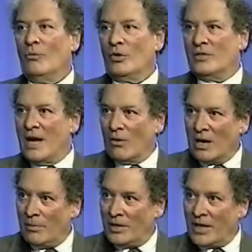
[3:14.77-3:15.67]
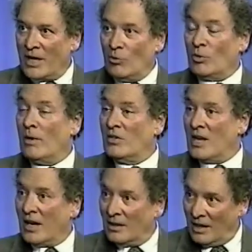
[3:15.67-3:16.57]
was now coming together with my
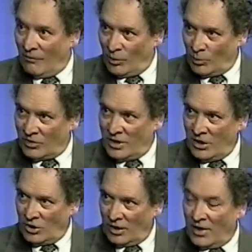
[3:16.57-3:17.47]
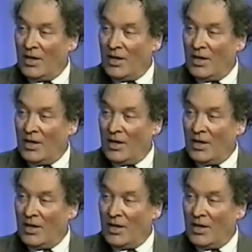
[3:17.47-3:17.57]
second love, which was teaching,